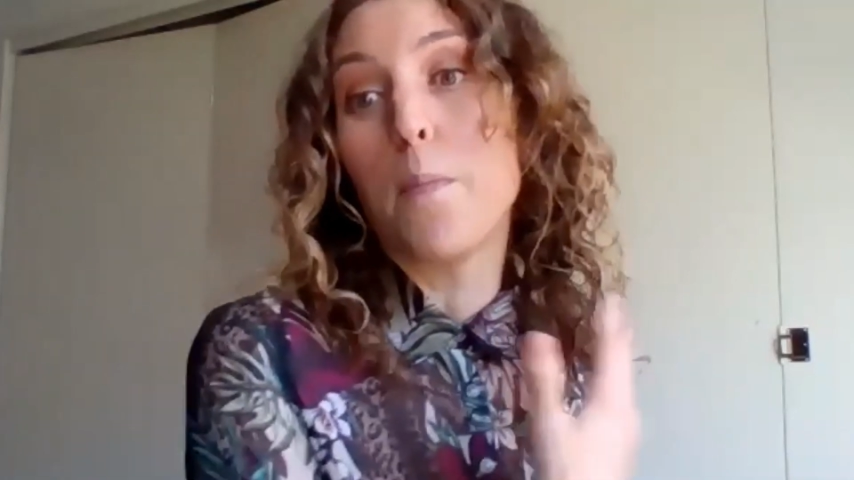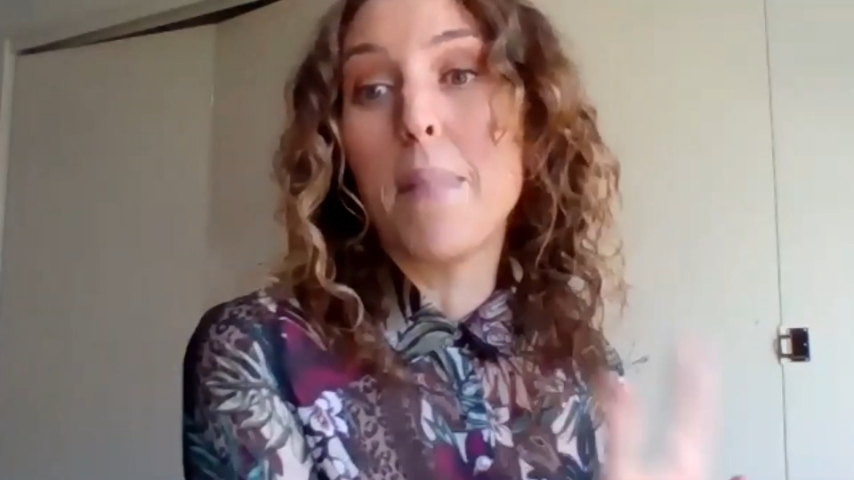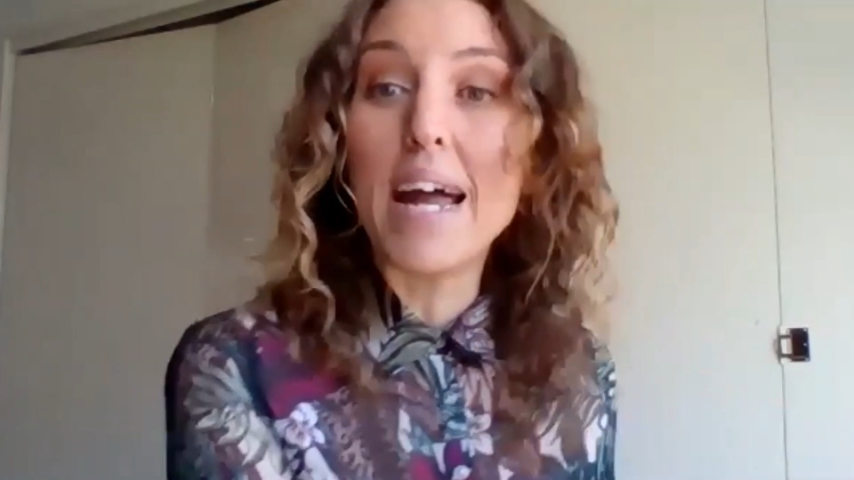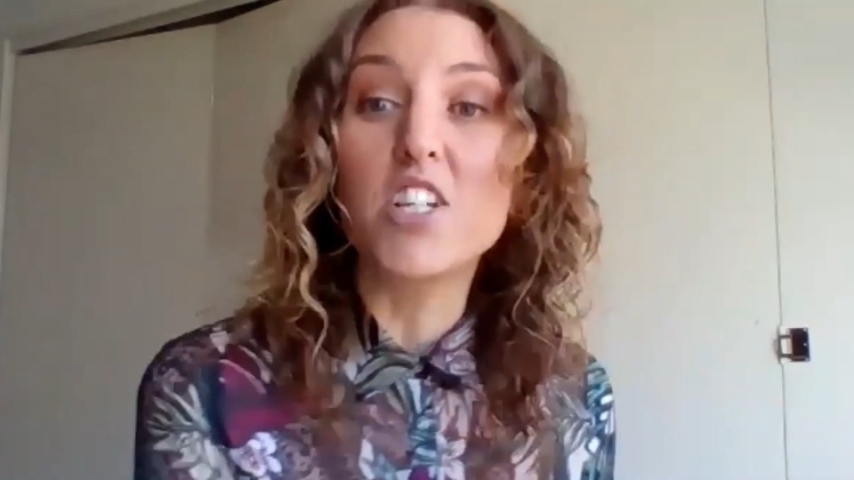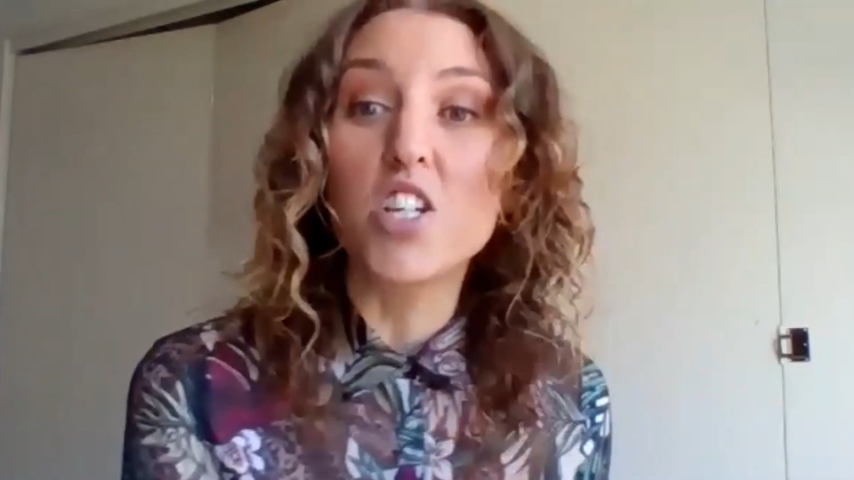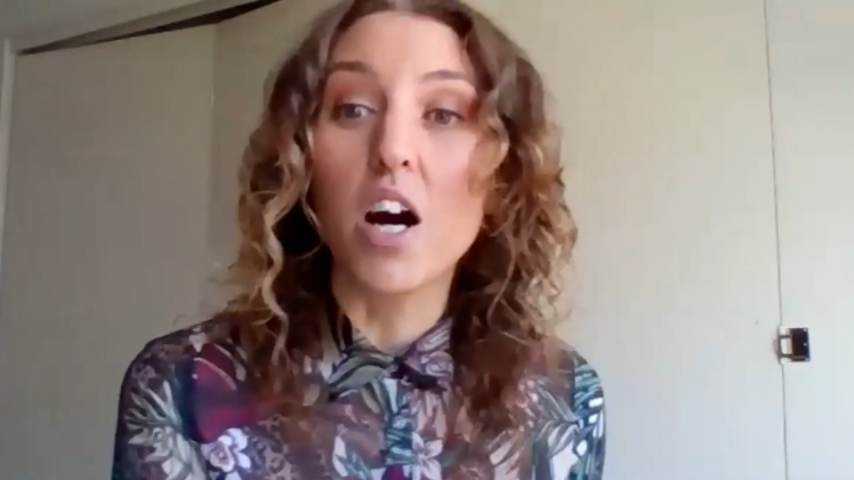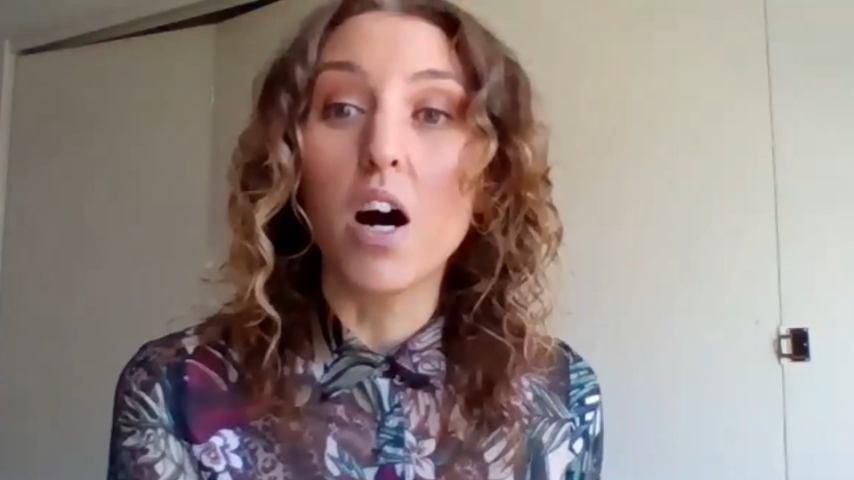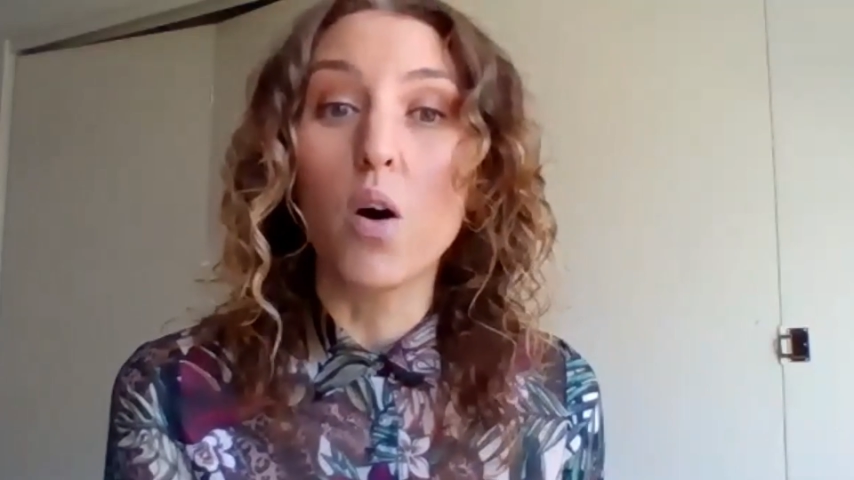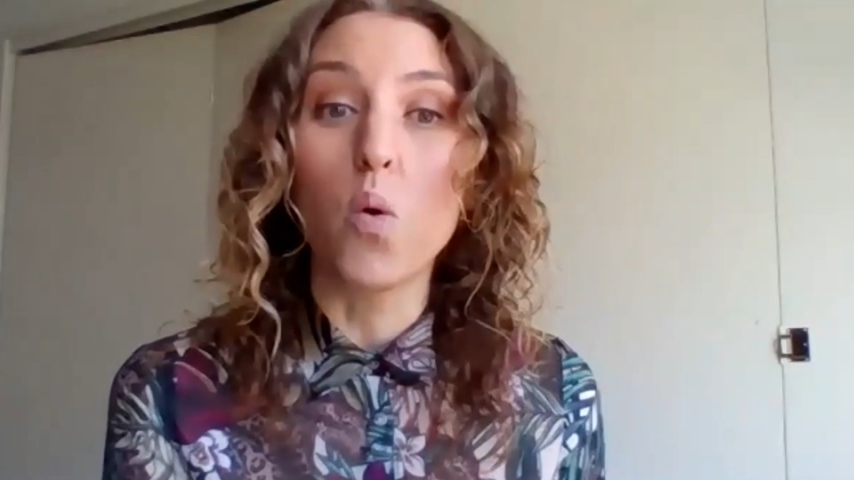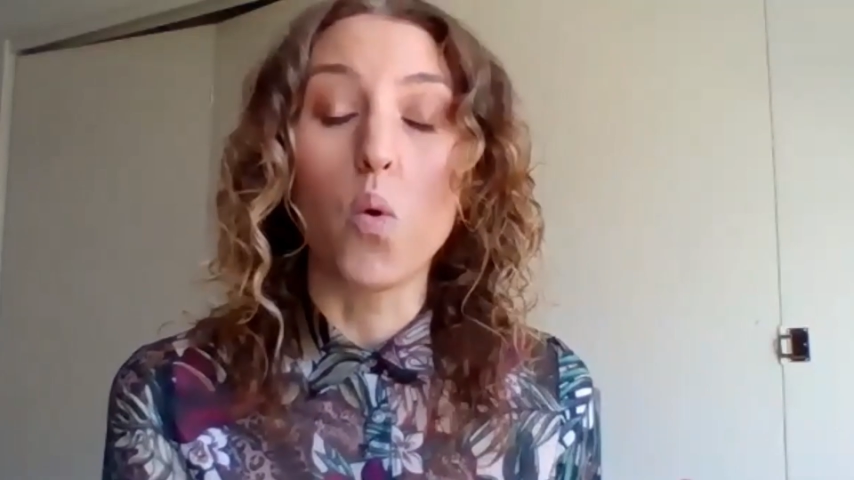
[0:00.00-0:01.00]
manager
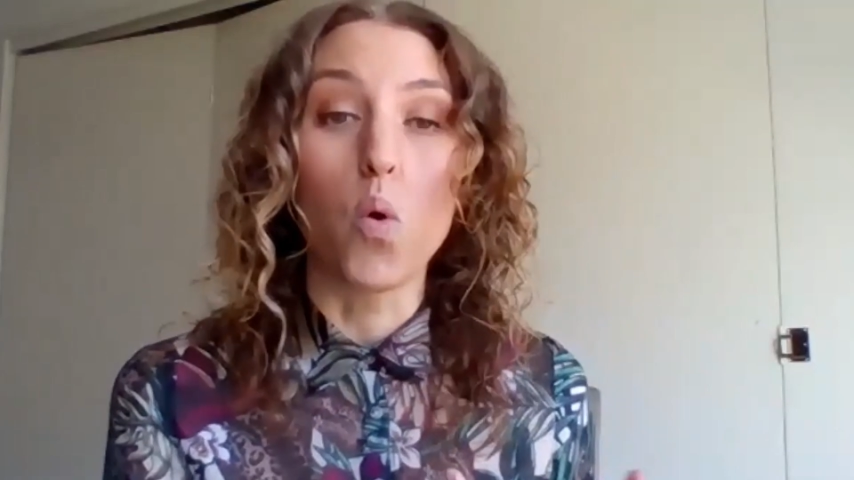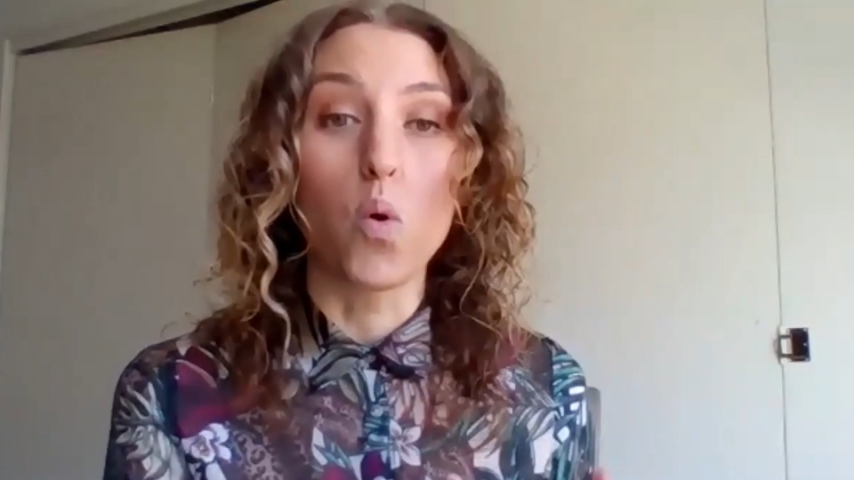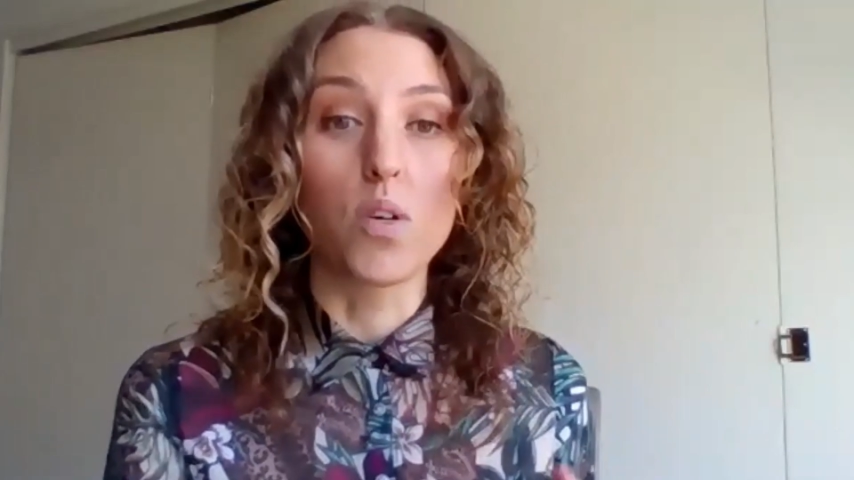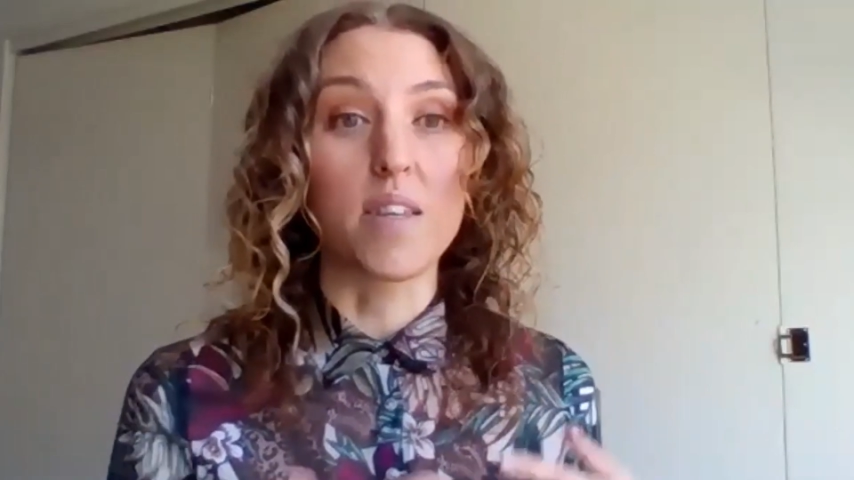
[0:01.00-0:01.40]
or